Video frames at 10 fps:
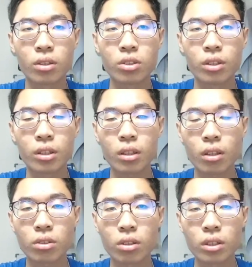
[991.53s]

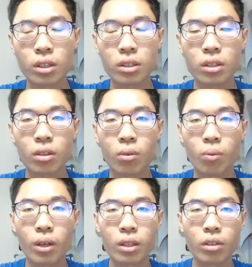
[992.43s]
Genetic resources,
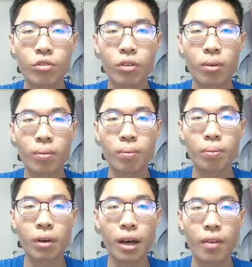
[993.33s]
whether from
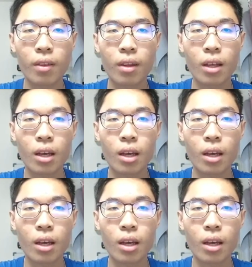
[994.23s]
plant,